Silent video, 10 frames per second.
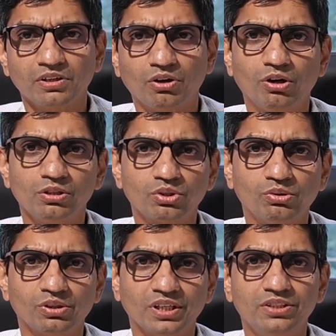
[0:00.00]

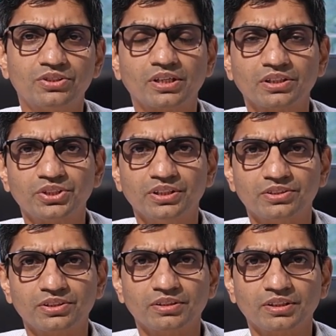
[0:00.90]
Also,
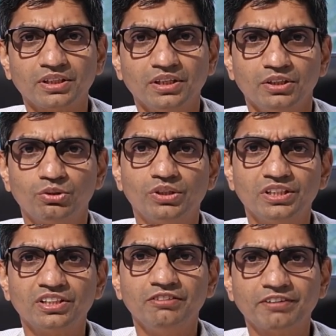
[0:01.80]
instructions to
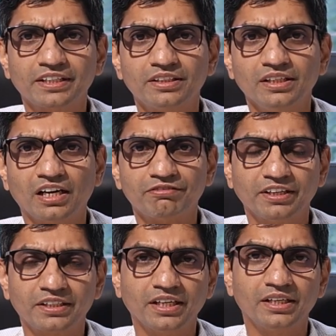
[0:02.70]
disinfect the
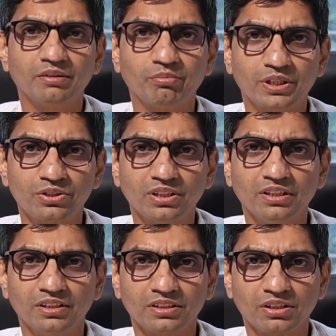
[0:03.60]
affected
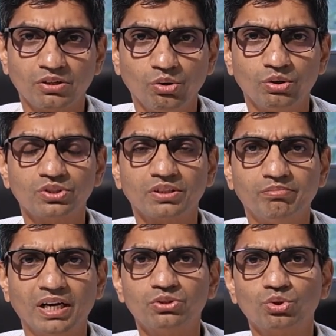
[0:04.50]
person's clothes
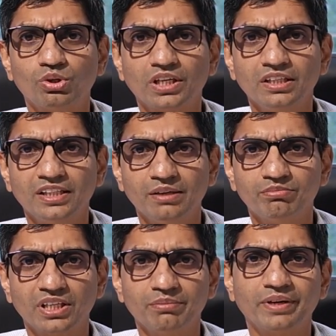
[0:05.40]
by soaking them
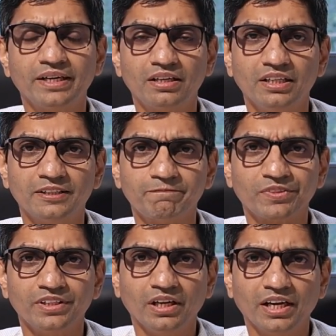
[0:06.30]
separately
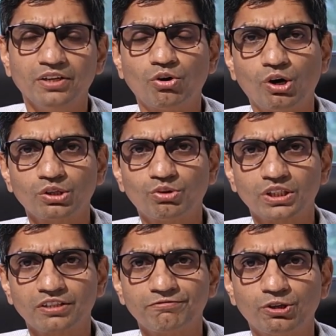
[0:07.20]
in hot
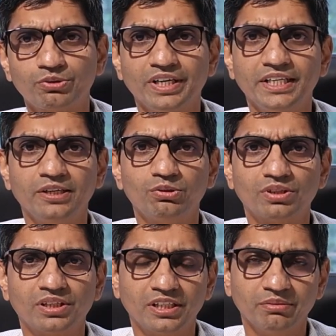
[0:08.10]
water for 20 to
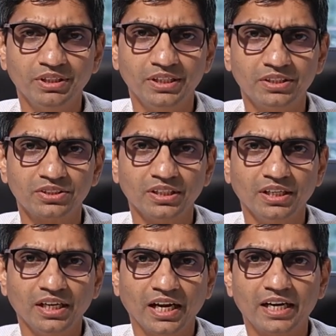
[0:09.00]
30 minutes
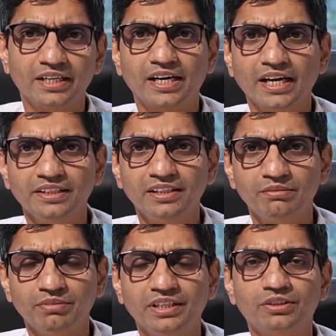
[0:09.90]
and drying
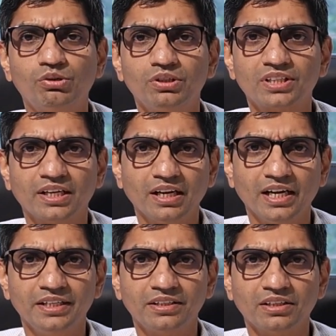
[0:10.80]
them in good
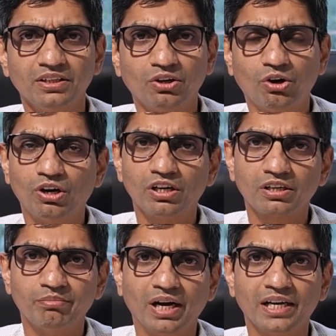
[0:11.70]
sunlight or
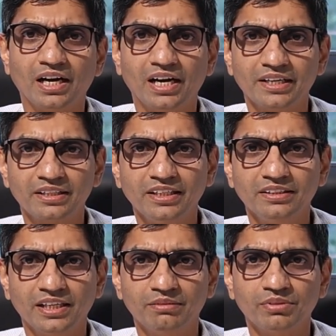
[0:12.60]
by
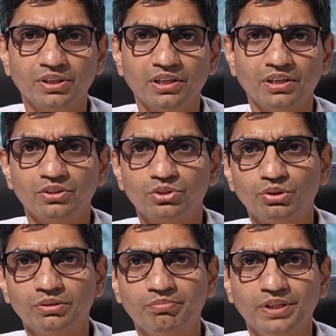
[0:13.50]
ironing them
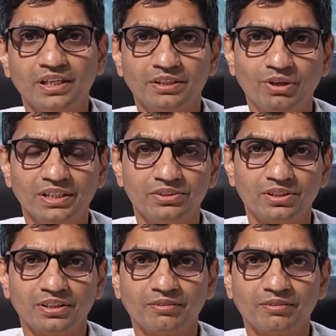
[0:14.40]
should be advised.